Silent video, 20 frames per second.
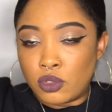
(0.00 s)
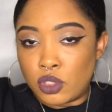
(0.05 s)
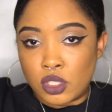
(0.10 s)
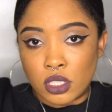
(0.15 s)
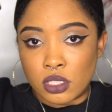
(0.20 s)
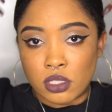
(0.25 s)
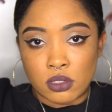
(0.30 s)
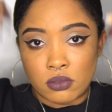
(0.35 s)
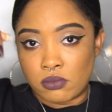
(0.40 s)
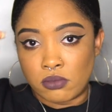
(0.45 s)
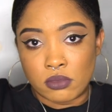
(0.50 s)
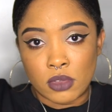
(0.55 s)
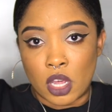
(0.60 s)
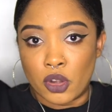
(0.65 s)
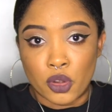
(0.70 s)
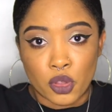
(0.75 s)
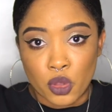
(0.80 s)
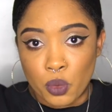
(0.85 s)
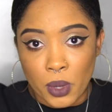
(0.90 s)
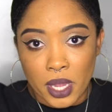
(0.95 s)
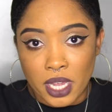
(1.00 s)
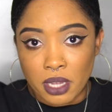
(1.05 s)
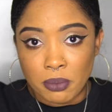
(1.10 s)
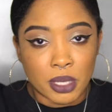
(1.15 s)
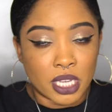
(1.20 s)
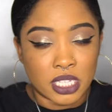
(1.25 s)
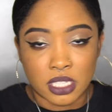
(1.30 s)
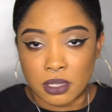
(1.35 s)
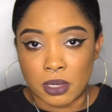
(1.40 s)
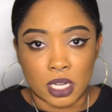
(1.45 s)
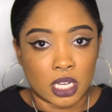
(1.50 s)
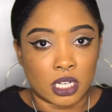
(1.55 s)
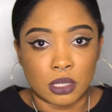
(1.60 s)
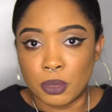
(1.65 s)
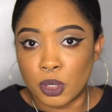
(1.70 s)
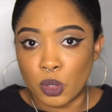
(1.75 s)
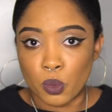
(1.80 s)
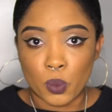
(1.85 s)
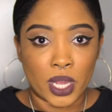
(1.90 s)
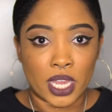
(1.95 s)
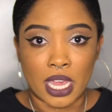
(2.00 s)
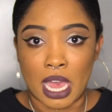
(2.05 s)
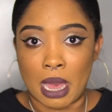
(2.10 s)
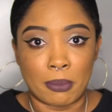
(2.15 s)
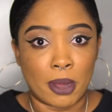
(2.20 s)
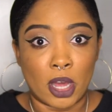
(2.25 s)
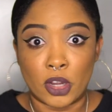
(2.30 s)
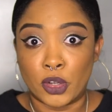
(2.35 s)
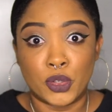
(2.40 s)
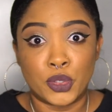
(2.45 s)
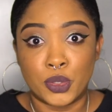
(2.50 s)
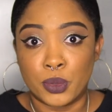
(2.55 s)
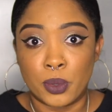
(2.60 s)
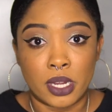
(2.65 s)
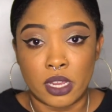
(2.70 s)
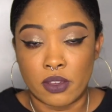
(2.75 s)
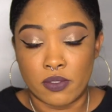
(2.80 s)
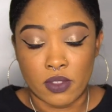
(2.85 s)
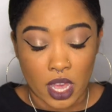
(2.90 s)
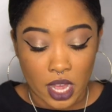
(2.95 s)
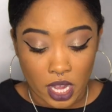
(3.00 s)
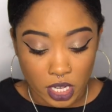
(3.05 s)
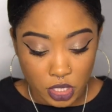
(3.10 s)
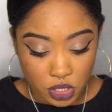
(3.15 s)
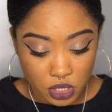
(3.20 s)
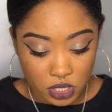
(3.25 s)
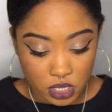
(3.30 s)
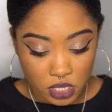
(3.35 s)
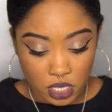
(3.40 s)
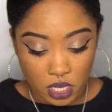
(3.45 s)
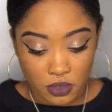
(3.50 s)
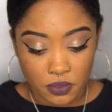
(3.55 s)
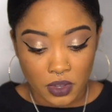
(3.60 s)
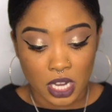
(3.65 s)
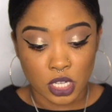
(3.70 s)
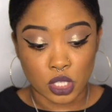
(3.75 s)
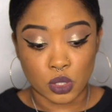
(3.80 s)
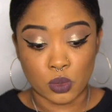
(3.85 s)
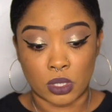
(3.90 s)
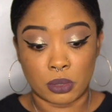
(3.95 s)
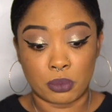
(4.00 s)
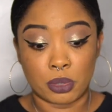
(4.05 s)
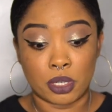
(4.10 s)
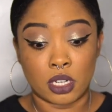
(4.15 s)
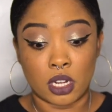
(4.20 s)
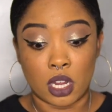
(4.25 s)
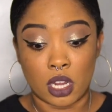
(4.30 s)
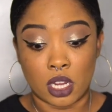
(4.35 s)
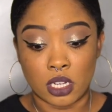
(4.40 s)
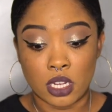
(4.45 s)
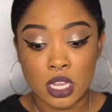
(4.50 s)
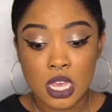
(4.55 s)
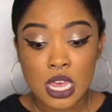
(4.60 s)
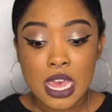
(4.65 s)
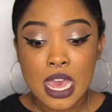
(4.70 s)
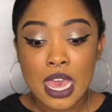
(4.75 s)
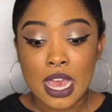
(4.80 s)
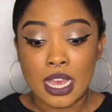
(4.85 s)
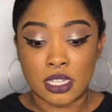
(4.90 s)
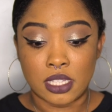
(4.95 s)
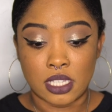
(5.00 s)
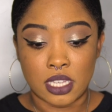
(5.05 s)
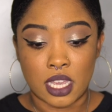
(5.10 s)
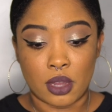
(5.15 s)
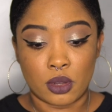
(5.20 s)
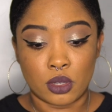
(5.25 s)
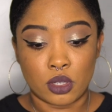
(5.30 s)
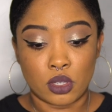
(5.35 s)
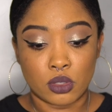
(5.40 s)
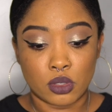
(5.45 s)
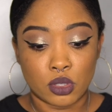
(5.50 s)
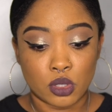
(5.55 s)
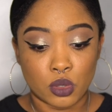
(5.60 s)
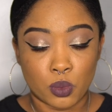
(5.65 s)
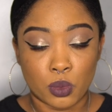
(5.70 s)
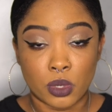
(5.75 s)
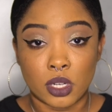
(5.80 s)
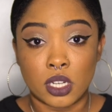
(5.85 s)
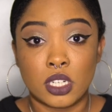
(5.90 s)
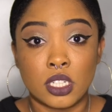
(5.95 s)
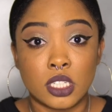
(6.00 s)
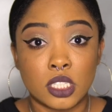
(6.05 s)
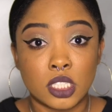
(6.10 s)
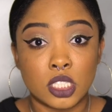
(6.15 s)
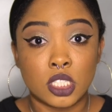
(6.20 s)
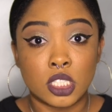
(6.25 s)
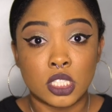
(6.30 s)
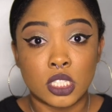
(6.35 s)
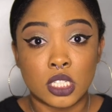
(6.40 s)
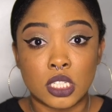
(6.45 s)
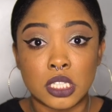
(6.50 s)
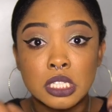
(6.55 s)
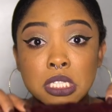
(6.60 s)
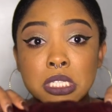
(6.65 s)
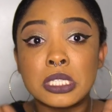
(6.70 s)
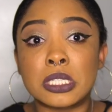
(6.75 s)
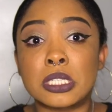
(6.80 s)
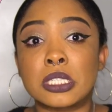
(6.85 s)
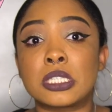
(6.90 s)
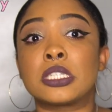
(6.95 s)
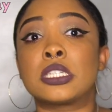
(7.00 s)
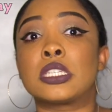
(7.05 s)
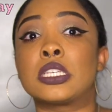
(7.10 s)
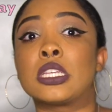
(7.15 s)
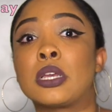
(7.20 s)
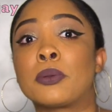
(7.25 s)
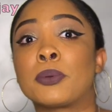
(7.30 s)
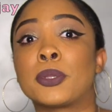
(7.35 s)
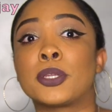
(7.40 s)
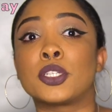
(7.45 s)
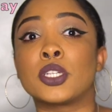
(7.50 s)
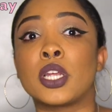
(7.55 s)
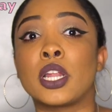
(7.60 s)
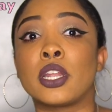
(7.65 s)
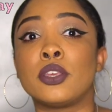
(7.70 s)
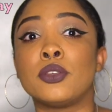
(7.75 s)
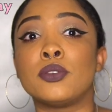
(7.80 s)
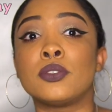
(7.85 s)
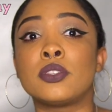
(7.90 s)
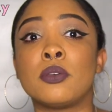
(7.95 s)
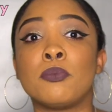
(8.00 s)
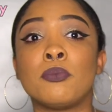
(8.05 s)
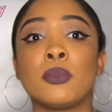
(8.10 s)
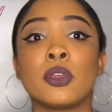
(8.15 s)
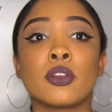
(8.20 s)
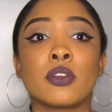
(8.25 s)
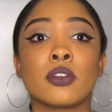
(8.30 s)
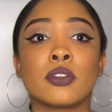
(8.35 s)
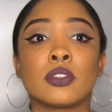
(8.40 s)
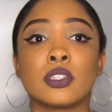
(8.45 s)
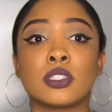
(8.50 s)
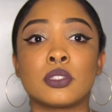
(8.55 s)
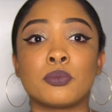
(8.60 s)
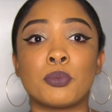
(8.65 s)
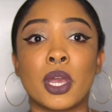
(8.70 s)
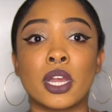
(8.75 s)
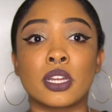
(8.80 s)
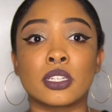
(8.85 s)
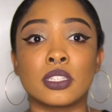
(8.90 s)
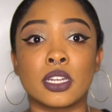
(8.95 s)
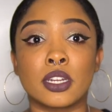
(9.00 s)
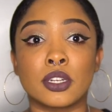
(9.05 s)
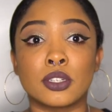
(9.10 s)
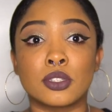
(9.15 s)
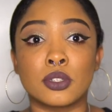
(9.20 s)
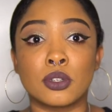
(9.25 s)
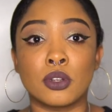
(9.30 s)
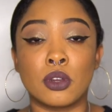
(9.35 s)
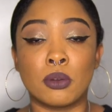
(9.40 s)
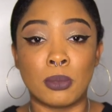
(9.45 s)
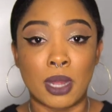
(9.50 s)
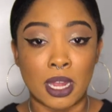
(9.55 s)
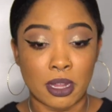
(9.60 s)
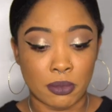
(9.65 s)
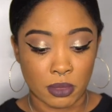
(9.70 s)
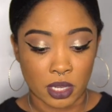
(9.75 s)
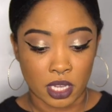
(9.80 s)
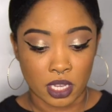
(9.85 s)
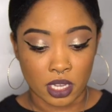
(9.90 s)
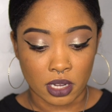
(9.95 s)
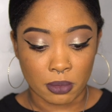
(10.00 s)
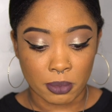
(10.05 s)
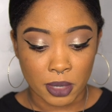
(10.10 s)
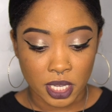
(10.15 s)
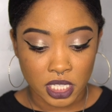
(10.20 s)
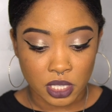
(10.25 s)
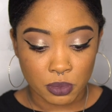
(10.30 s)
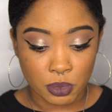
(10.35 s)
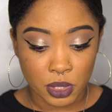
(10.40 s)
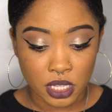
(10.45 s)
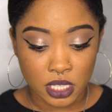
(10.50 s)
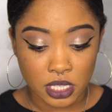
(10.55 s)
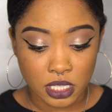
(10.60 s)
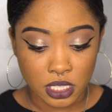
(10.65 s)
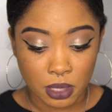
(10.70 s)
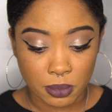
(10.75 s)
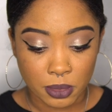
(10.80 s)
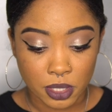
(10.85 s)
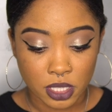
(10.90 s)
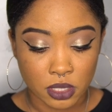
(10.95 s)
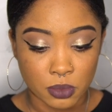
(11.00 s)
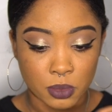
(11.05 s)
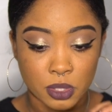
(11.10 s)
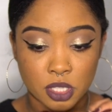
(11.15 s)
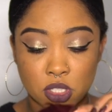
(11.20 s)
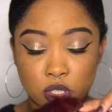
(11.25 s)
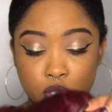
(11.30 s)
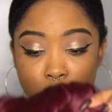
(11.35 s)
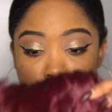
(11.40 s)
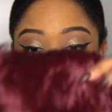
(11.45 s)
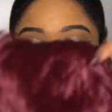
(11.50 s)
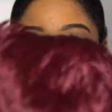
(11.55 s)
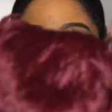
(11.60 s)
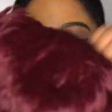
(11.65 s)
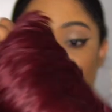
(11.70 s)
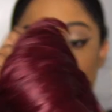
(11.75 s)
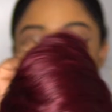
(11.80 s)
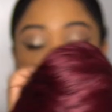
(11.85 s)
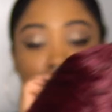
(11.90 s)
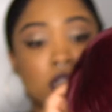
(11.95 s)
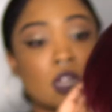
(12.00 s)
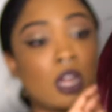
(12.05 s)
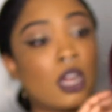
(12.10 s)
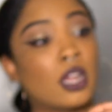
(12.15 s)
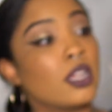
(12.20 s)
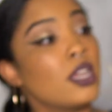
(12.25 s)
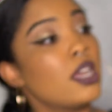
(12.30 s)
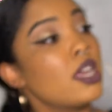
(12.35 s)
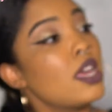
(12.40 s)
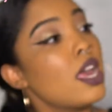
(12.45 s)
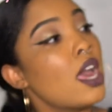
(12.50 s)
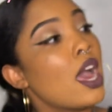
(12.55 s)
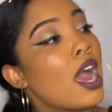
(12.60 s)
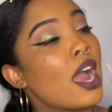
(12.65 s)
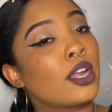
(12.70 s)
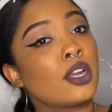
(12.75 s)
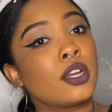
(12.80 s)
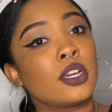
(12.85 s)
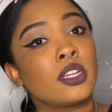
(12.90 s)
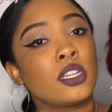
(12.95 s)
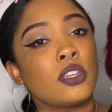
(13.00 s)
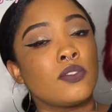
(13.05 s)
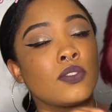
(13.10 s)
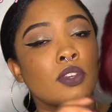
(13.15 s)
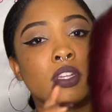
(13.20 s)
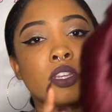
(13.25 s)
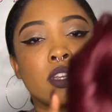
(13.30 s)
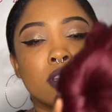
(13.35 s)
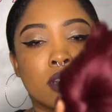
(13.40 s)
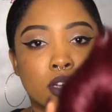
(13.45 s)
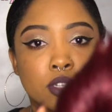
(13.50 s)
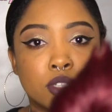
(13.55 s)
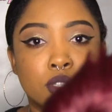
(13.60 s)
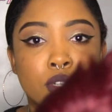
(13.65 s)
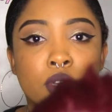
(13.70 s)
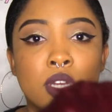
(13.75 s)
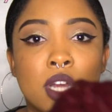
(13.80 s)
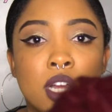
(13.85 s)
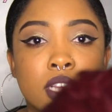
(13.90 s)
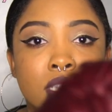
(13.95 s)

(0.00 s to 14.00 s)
just under the wig, because I'm not gonna put a wig cap on or do any of that extra stuff. I just wanna put it on and see how it goes. So we're gonna just, I'm gonna try to use the mirror that's back there, so don't mind me, and I might speed this up because it was a struggle to put it on. I couldn't even, here, I'll show you